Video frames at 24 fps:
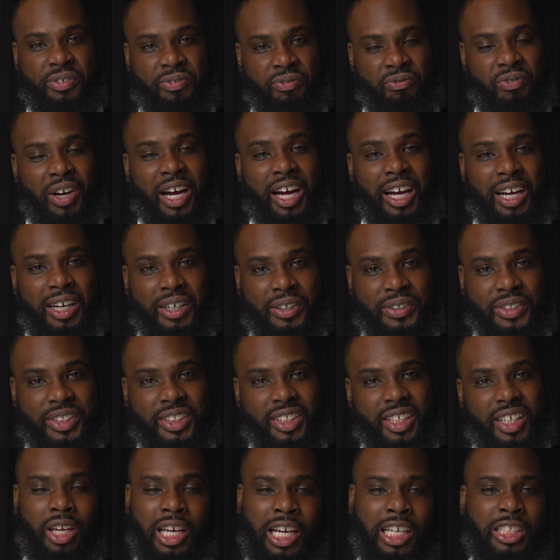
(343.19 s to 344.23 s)
files,
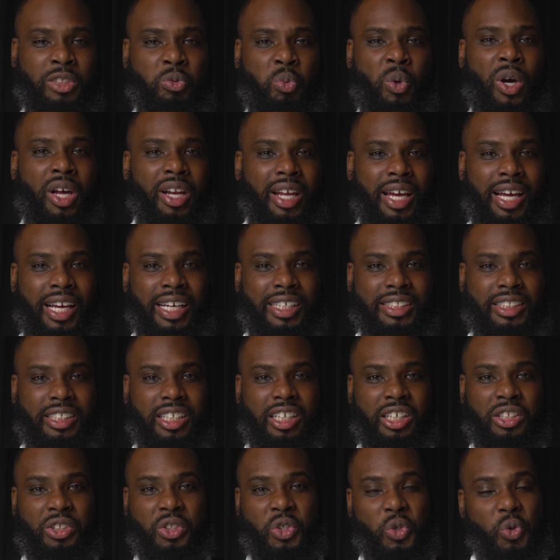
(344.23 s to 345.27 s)
as well as
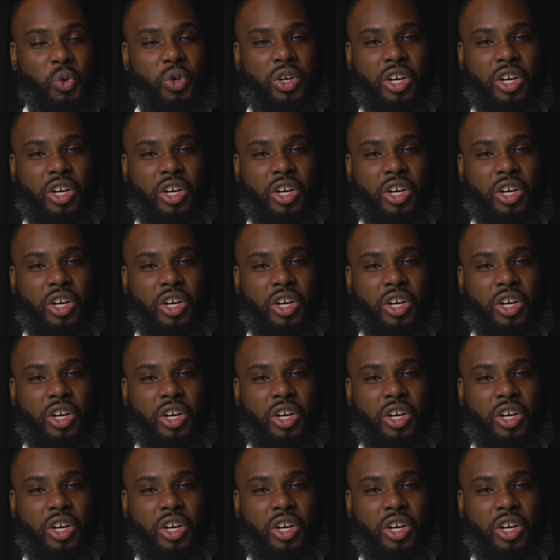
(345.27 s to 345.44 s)
a new